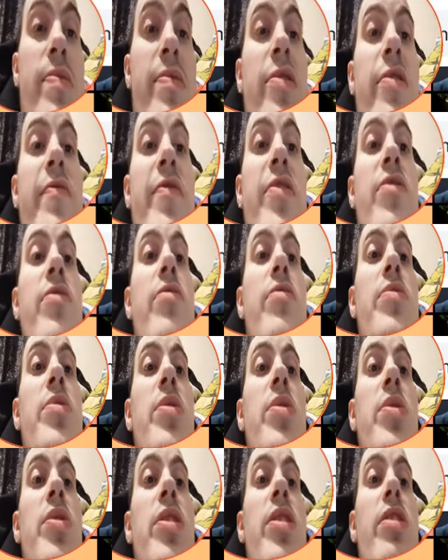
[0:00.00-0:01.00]
Moving on
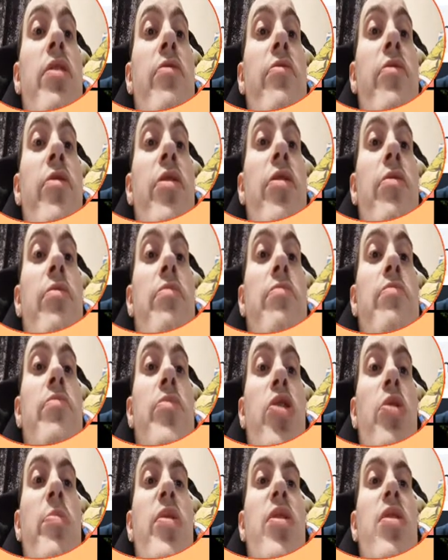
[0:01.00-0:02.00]
to Scarecrow,
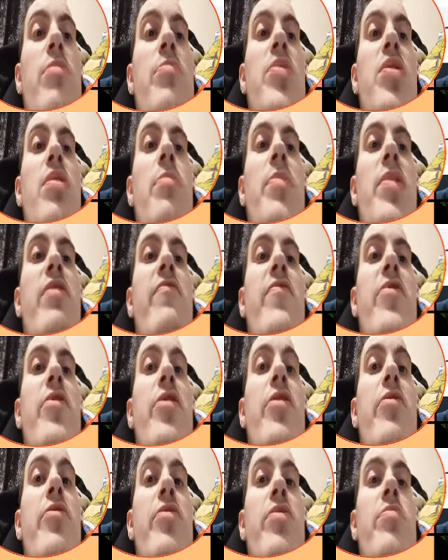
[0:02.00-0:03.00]
who becomes the main
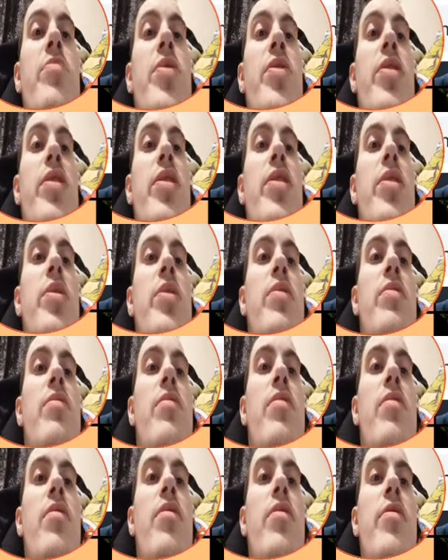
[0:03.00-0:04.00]
villain in Arkham Knight.
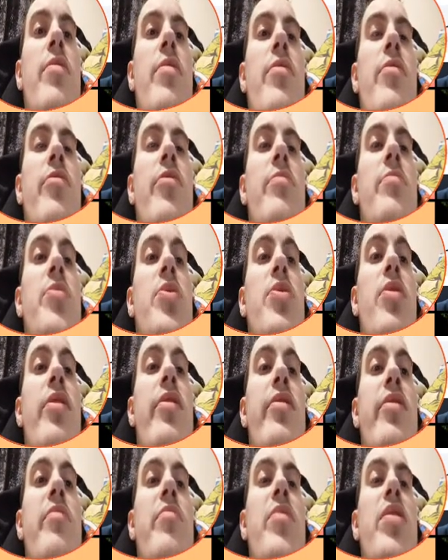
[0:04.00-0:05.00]
In Arkham
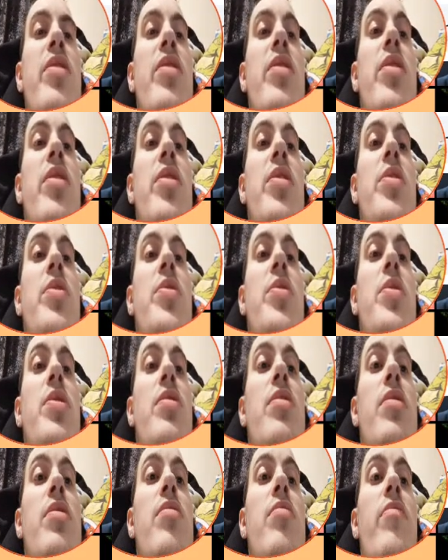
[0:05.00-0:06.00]
Asylum, he is
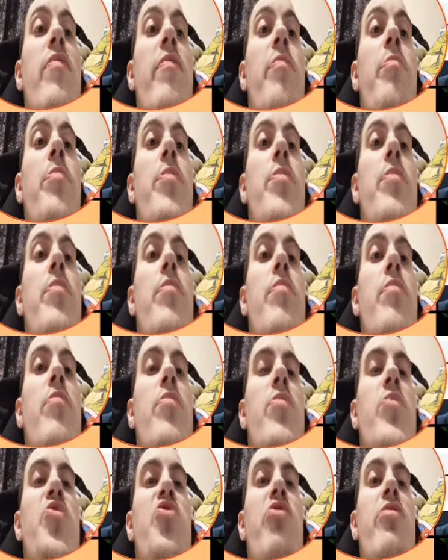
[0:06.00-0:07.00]
the
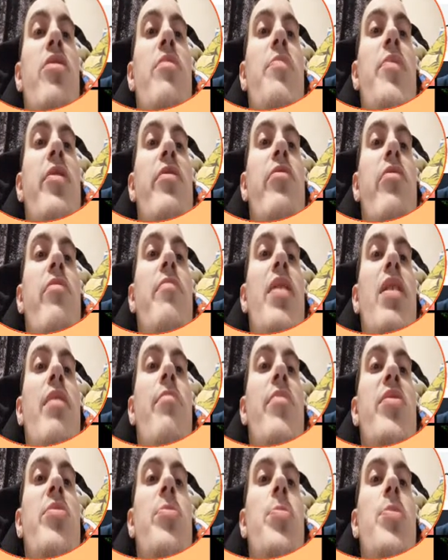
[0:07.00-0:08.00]
trying to pick on
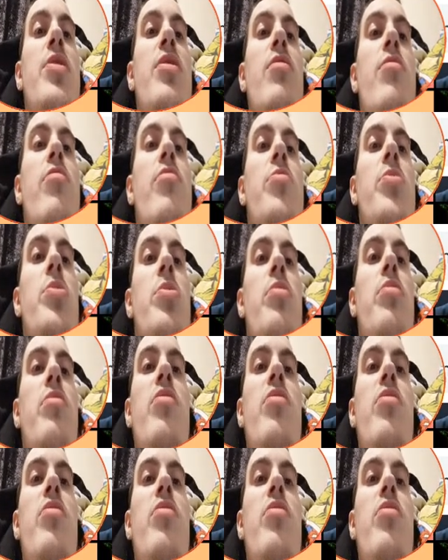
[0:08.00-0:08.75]
Batman's fears